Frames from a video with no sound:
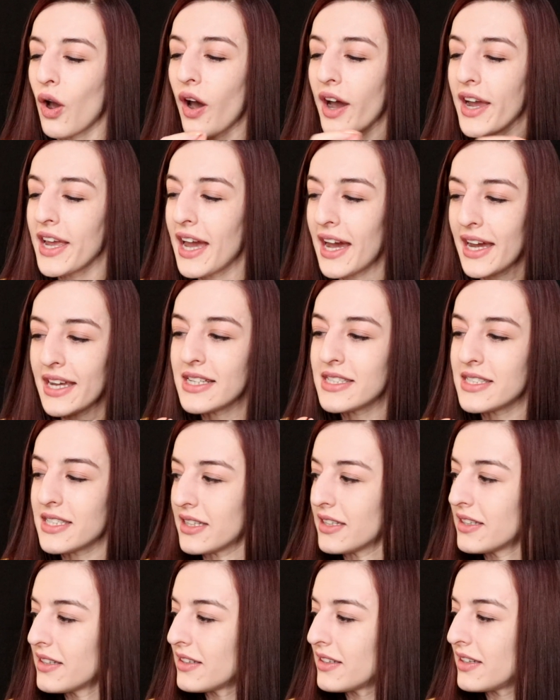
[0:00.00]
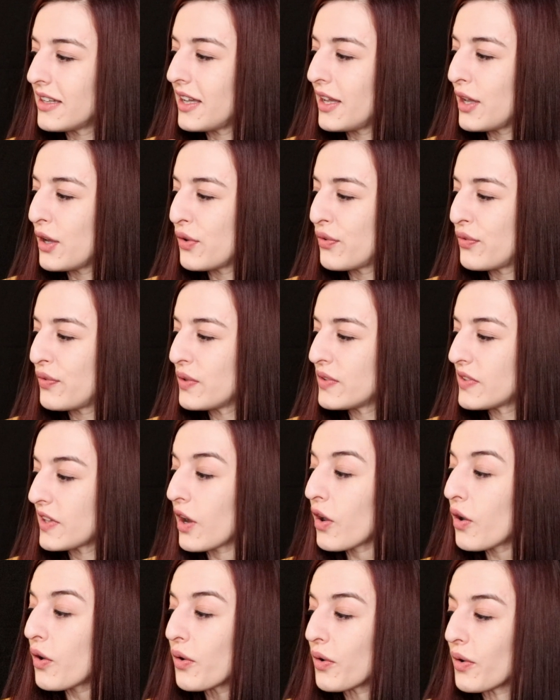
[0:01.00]
hate it if you say,
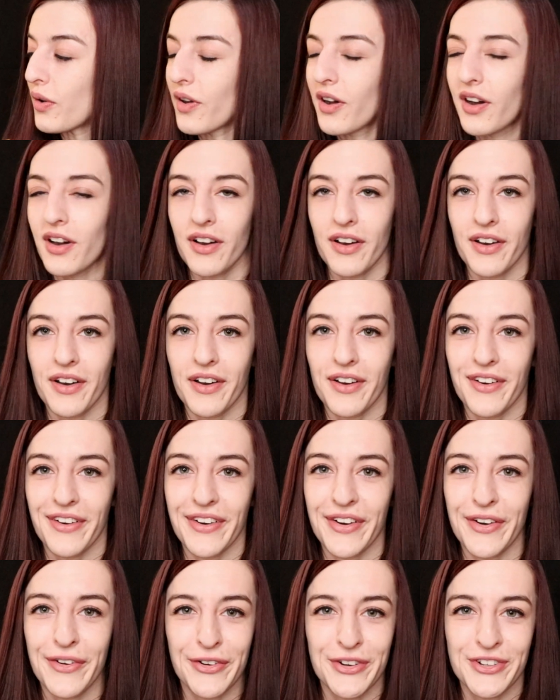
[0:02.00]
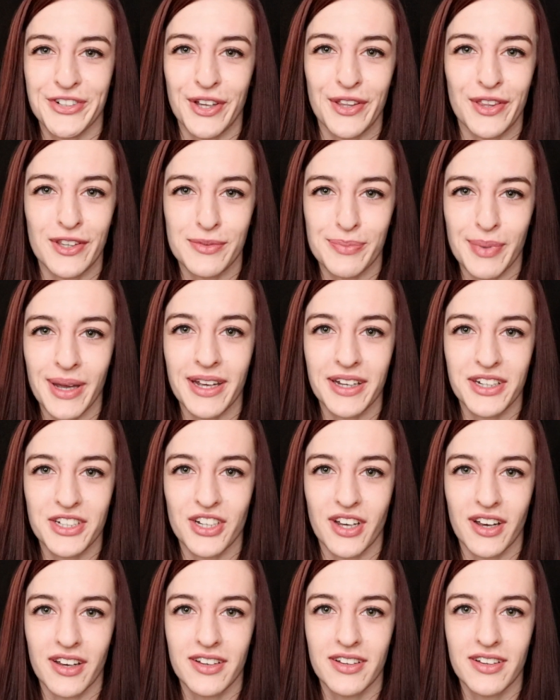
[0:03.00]
oh, I've got to show you this
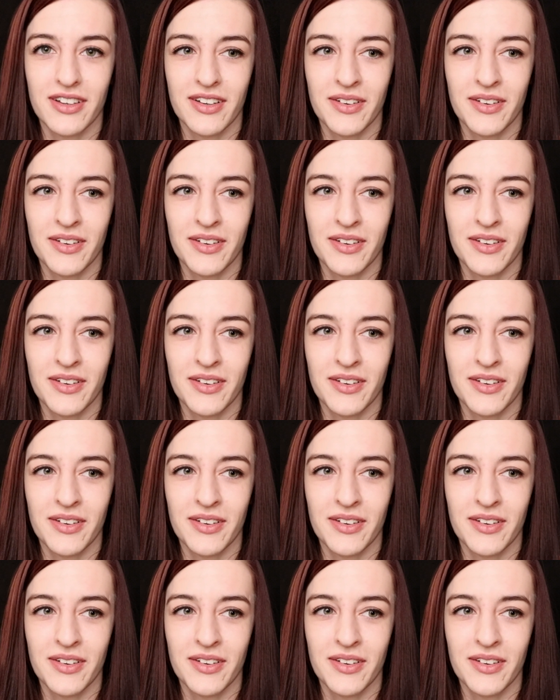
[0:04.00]
picture,